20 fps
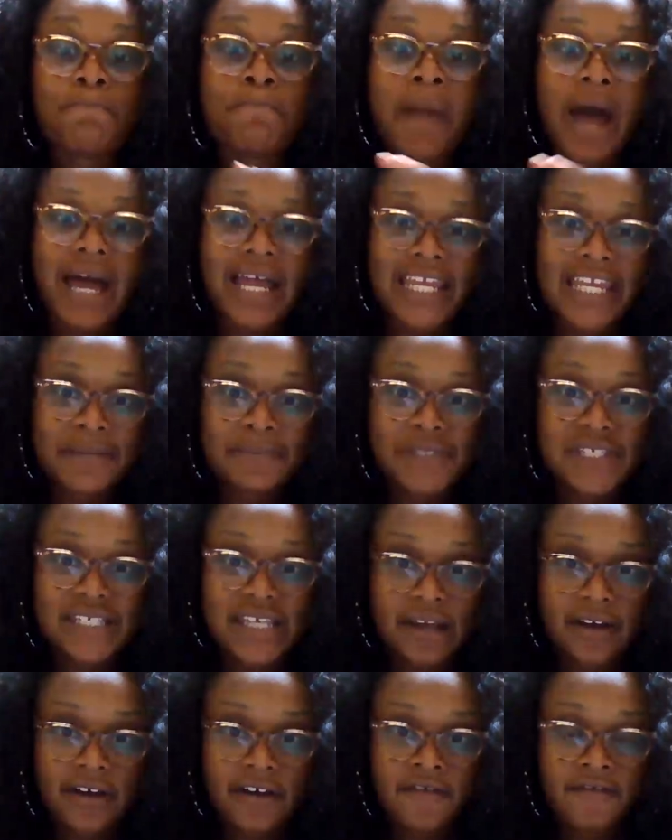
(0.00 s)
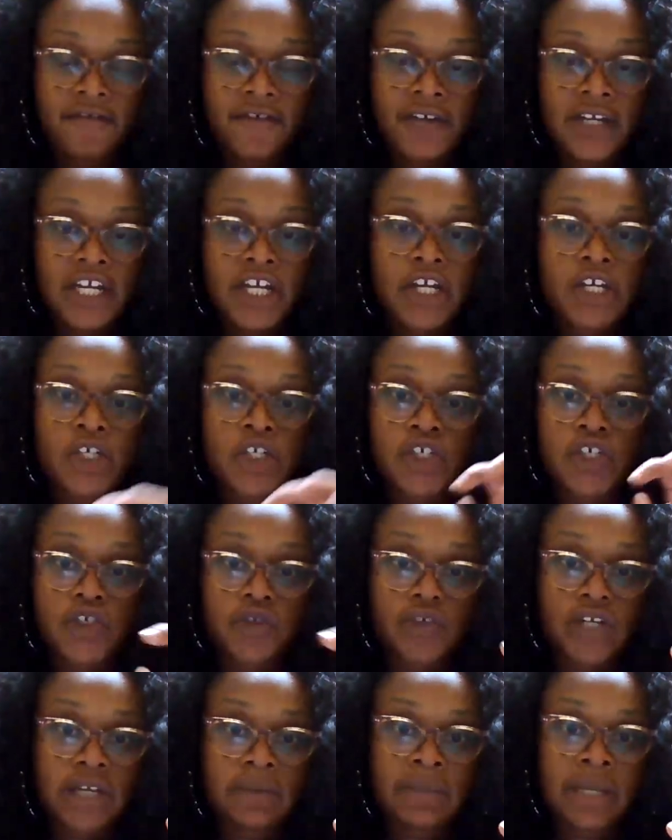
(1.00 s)
by himself
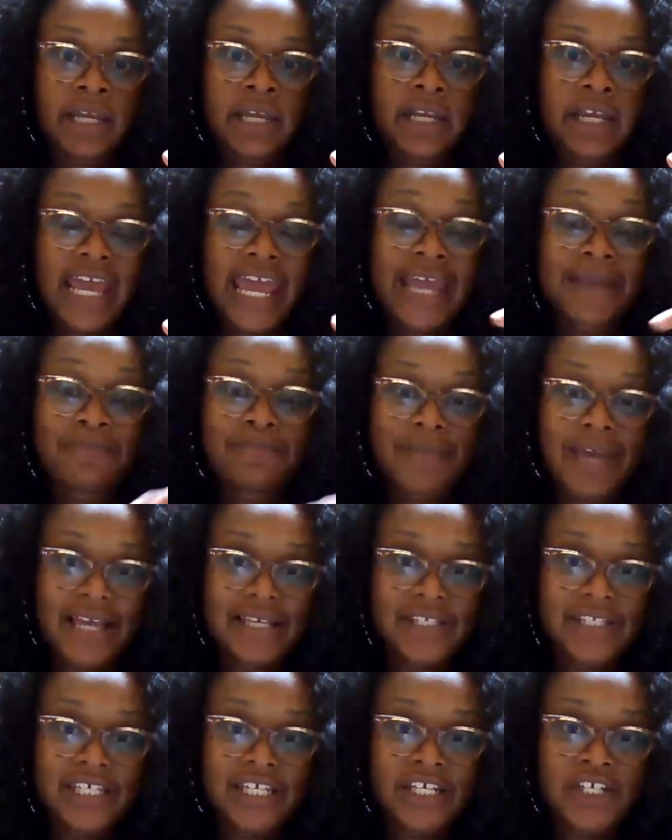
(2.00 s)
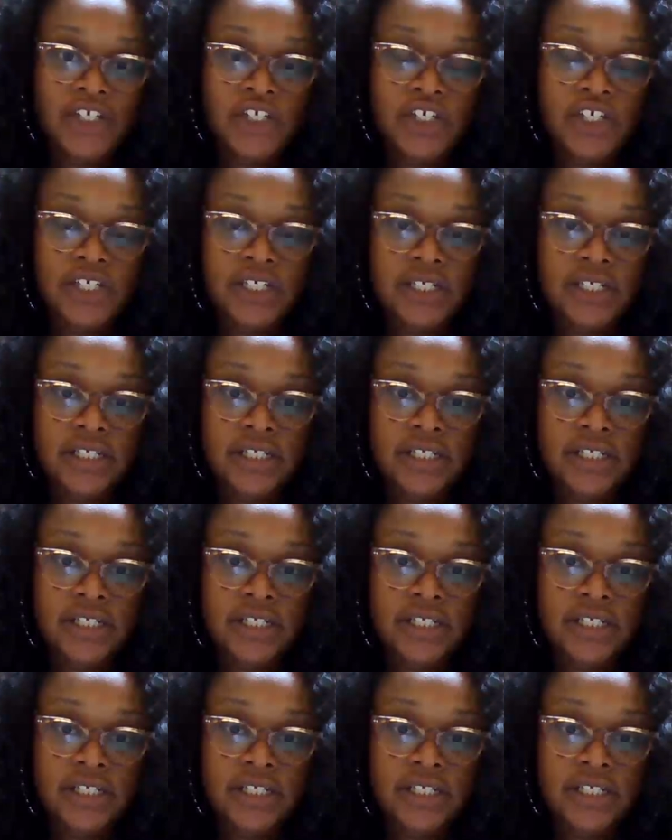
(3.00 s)
streaming a message